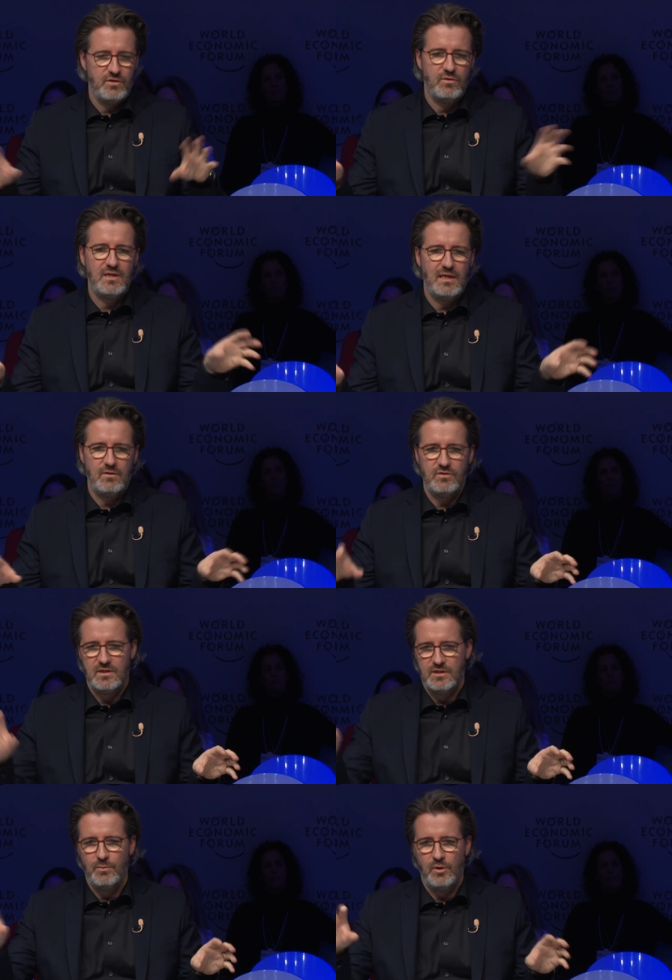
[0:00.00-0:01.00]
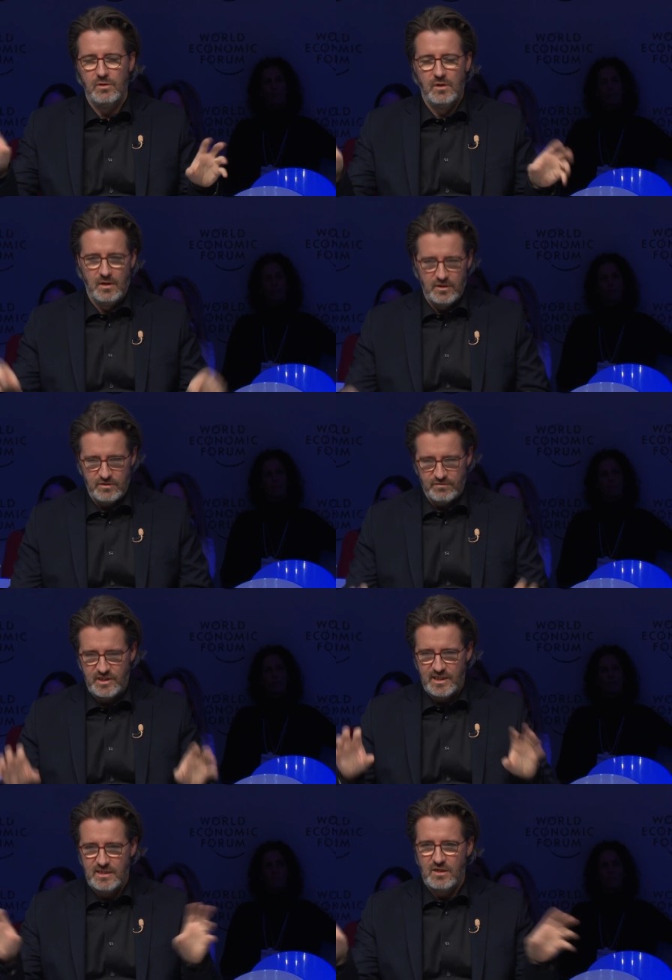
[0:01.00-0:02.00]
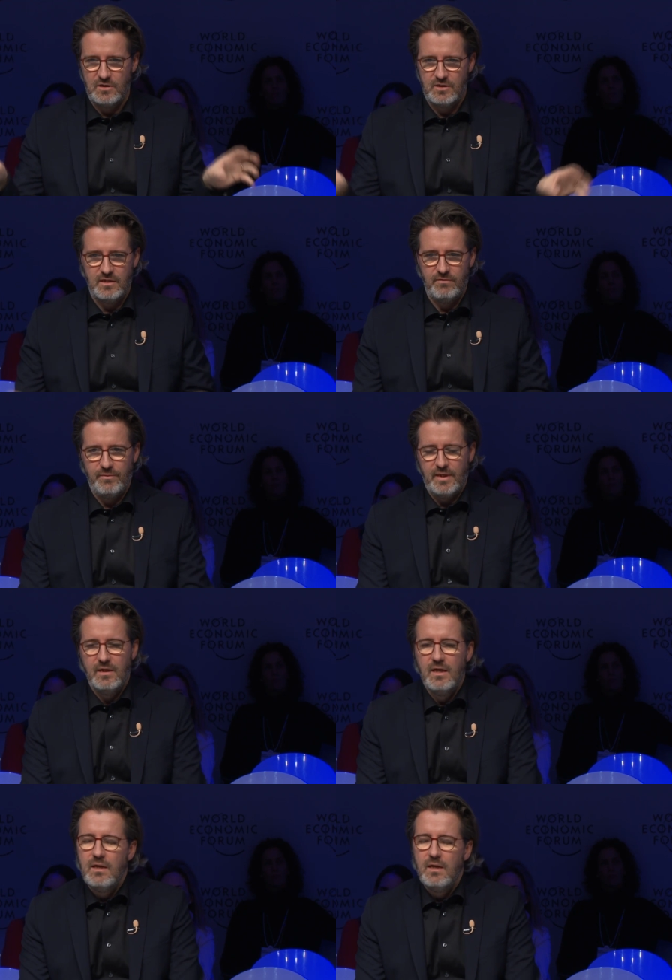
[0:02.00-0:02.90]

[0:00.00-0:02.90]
no cows and small sort of cheese huts everywhere.